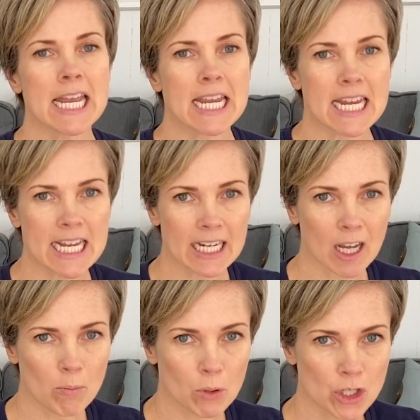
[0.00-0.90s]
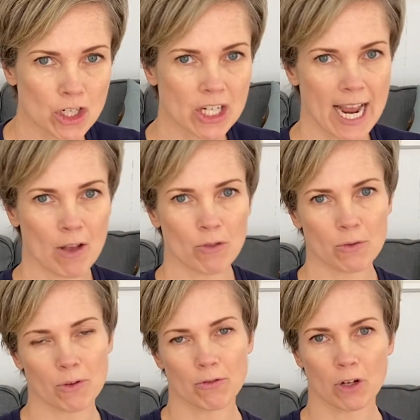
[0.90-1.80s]
Inhale, push down through
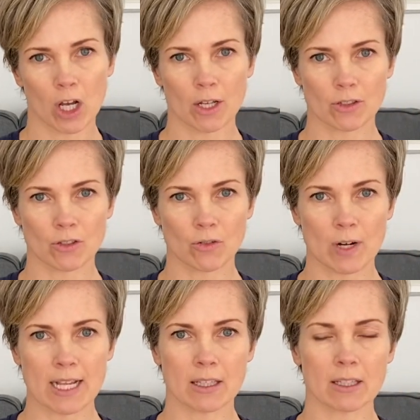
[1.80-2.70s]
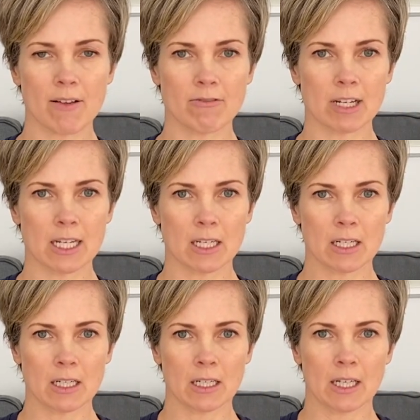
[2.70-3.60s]
the foot, straighten the left knee.
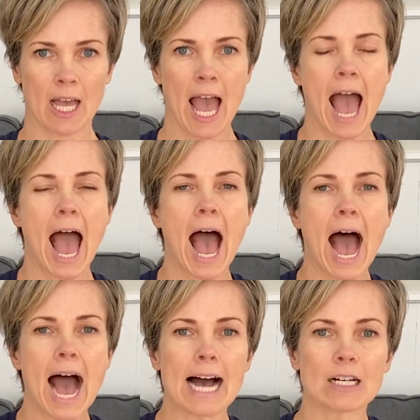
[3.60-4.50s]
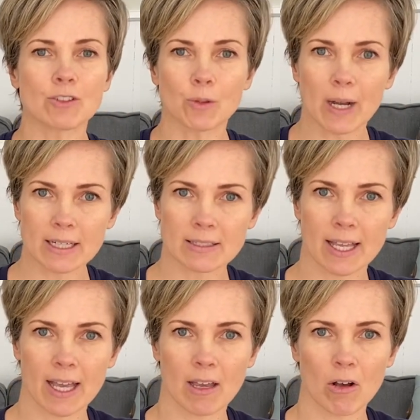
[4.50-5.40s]
As you
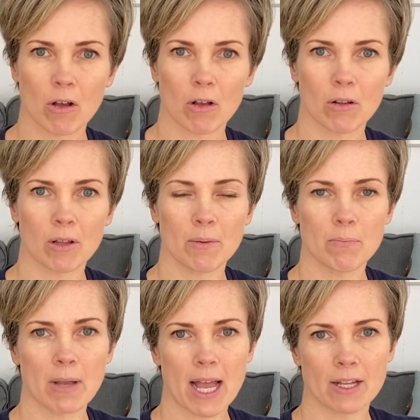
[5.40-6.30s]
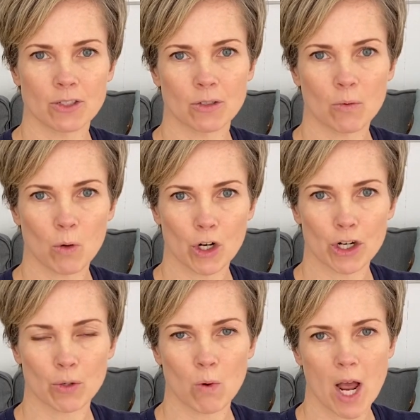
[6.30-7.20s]
exhale, bend,
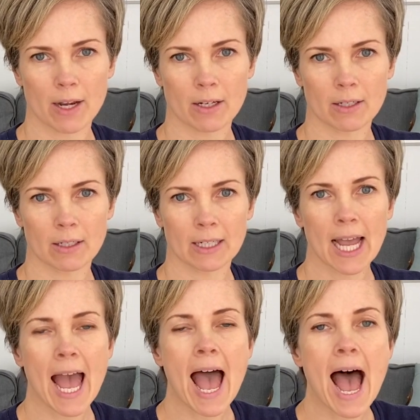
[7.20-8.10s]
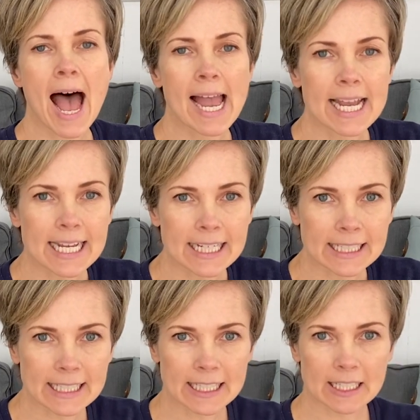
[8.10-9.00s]
warrior one.
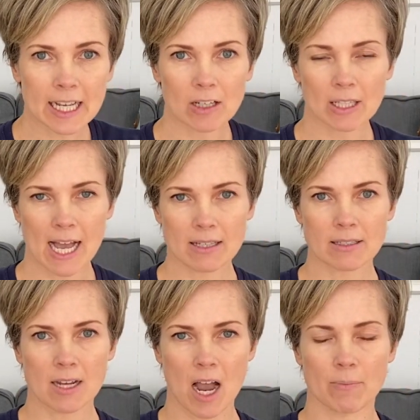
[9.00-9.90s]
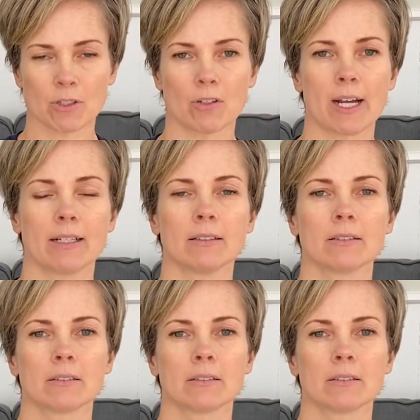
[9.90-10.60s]
Inhale, last time, straighten.